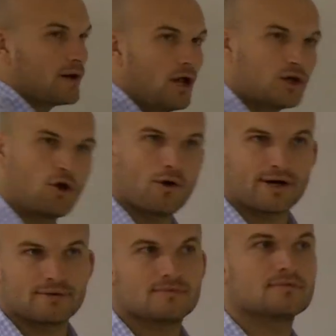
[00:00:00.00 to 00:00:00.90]
we call a
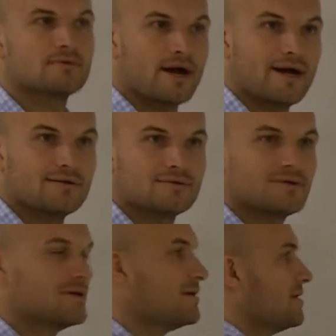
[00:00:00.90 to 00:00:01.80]
quarter, right?
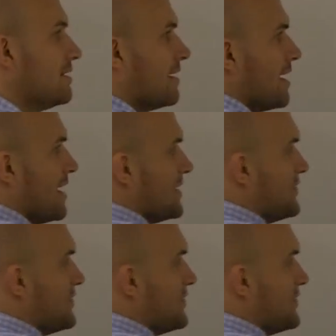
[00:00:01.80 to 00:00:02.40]
And